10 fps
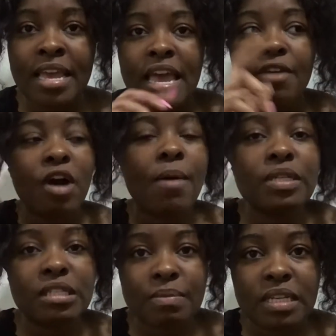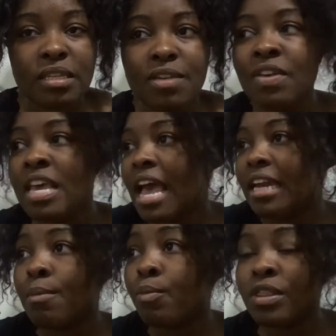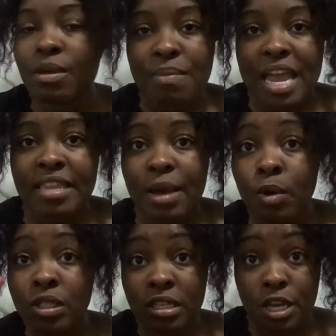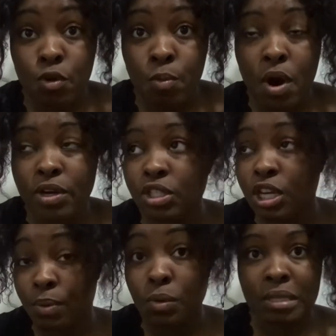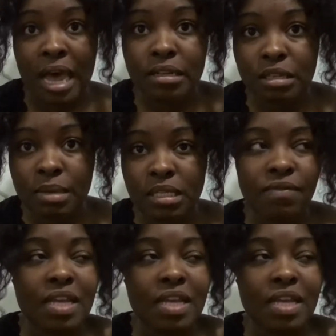if i'm a submissive and i'm with a man that wants an equal partnership who's not a submissive